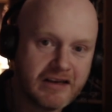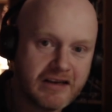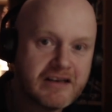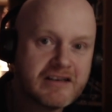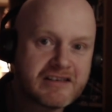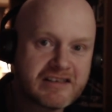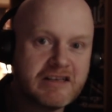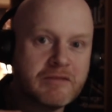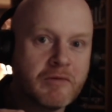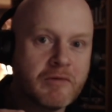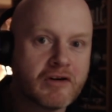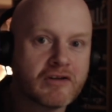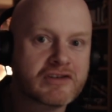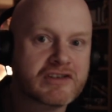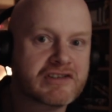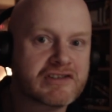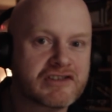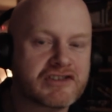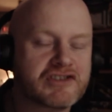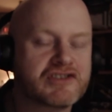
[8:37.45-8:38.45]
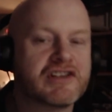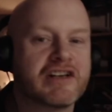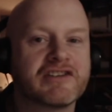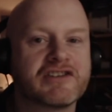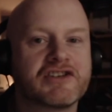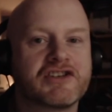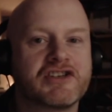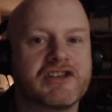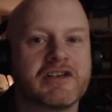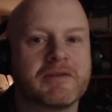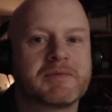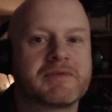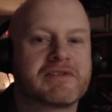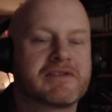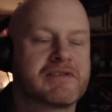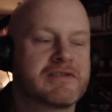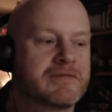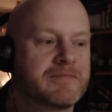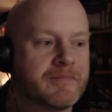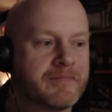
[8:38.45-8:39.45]
CMOS sensor
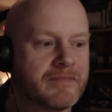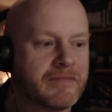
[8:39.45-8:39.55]
chips.